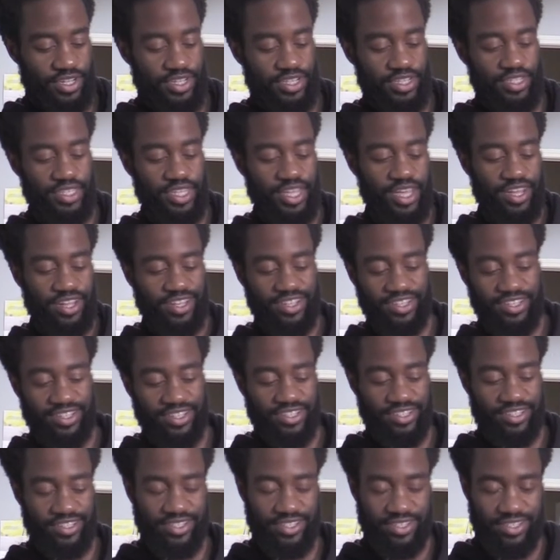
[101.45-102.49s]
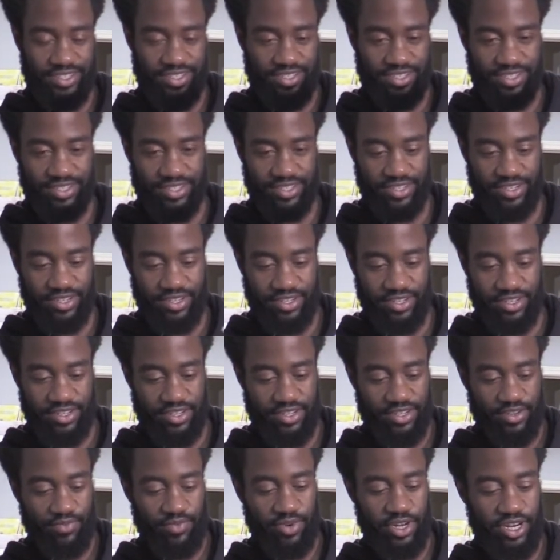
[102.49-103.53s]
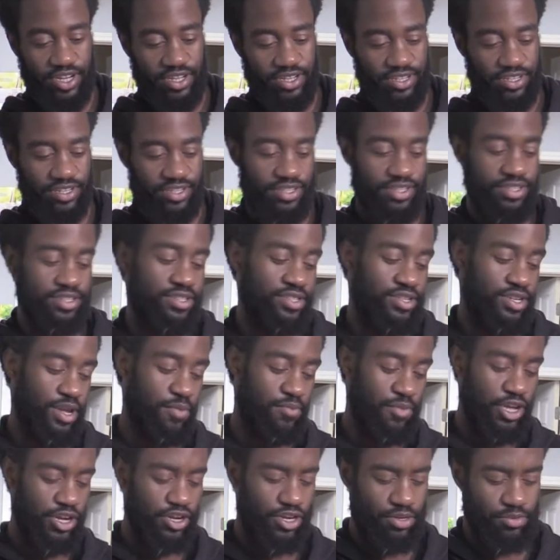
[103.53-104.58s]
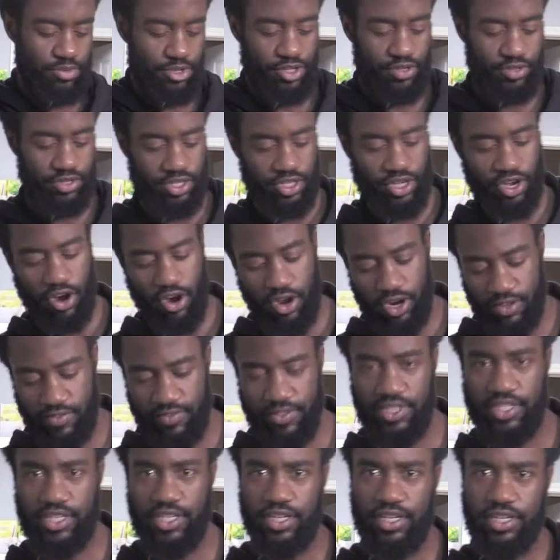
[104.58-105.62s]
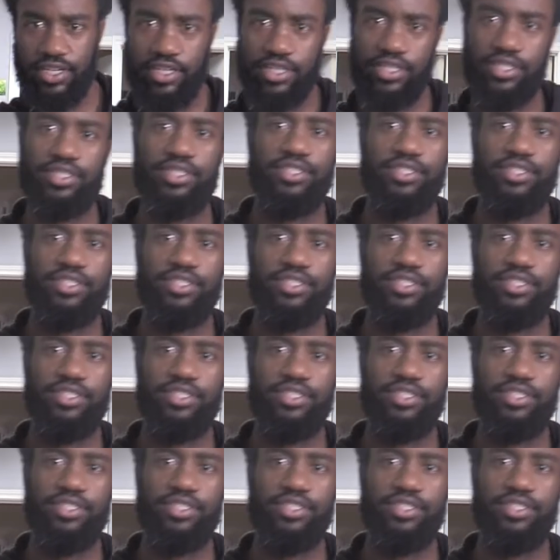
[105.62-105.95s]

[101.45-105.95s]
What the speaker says: scallions, red onions. I'm not going to be using all of these onions.